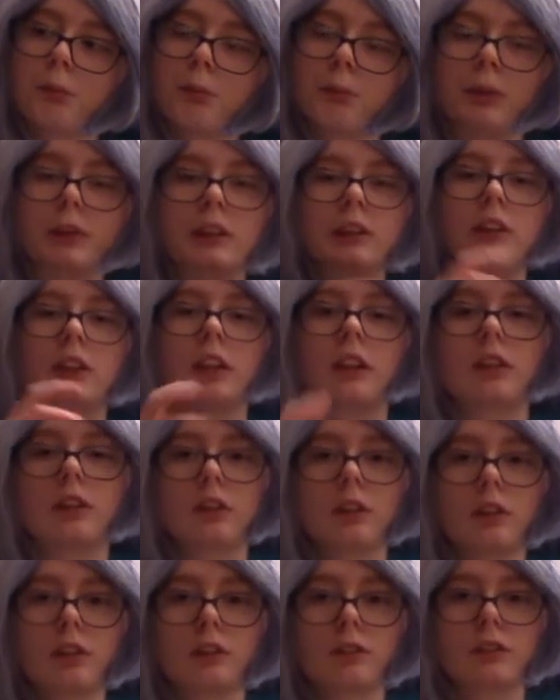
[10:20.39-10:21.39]

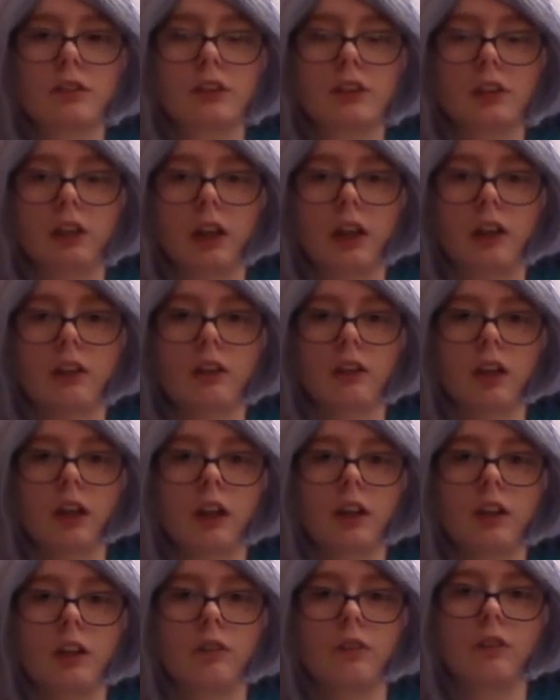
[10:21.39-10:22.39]
particular with their
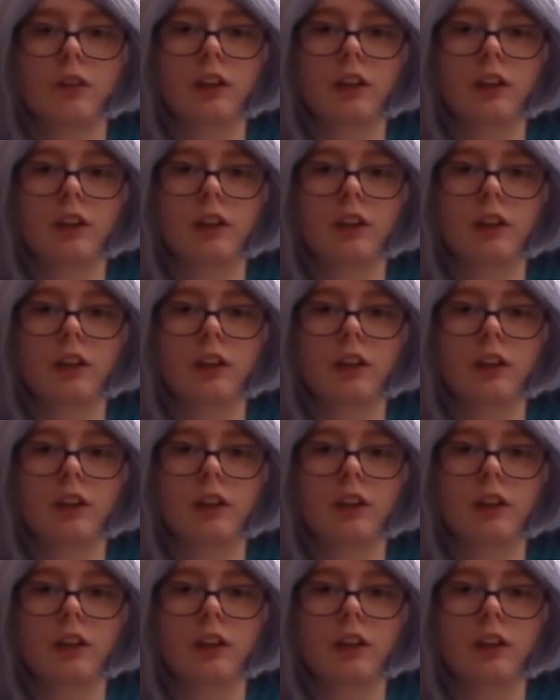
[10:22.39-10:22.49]
outline and